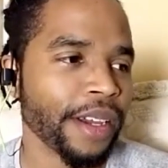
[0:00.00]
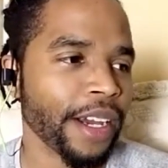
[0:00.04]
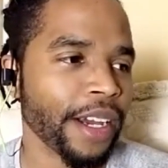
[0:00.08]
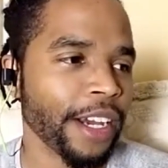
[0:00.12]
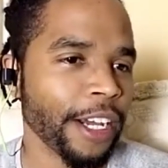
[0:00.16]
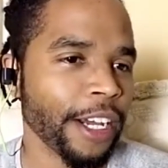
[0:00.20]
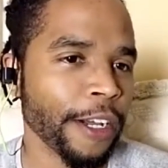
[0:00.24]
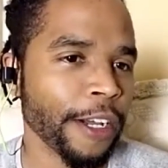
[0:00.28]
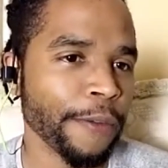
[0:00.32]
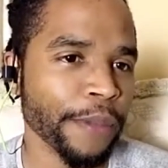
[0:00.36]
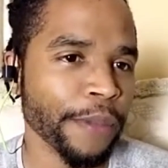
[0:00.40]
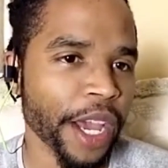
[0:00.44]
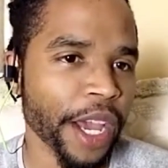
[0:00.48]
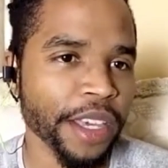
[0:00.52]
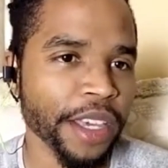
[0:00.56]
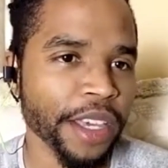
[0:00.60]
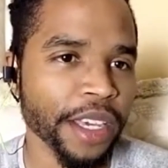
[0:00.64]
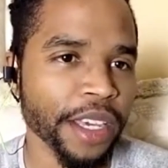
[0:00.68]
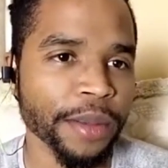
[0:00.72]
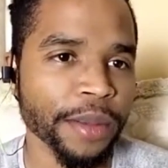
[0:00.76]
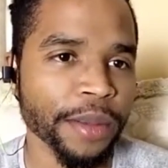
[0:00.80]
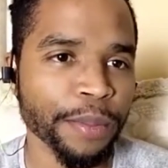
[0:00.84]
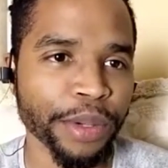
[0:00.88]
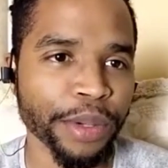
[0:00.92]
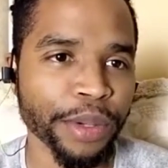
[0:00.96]
I
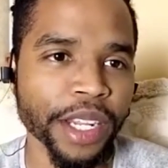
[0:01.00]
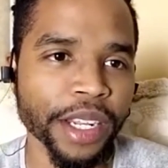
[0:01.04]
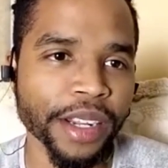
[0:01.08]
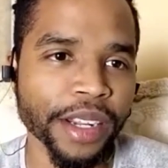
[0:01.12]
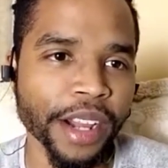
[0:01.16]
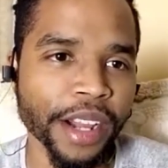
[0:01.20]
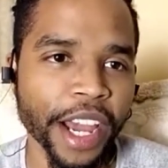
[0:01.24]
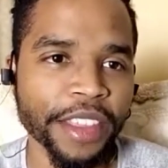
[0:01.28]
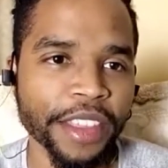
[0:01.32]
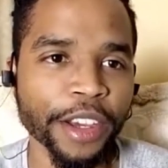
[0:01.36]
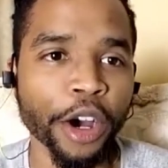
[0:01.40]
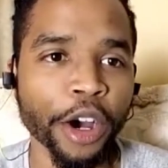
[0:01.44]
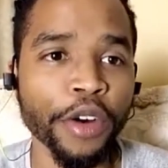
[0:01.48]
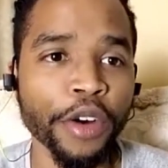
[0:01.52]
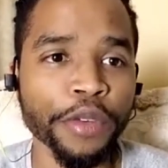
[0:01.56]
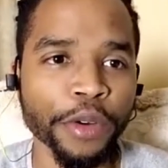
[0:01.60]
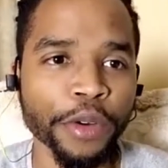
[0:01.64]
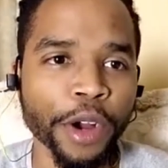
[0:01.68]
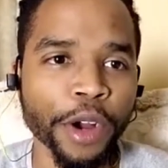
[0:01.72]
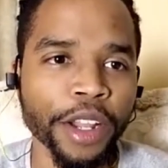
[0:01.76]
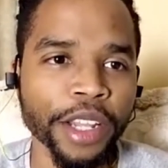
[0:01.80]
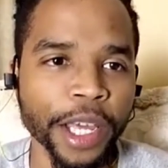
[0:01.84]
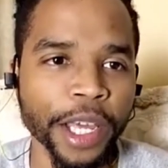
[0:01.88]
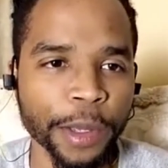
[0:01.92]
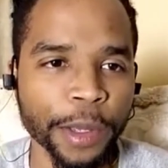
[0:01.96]
think overall,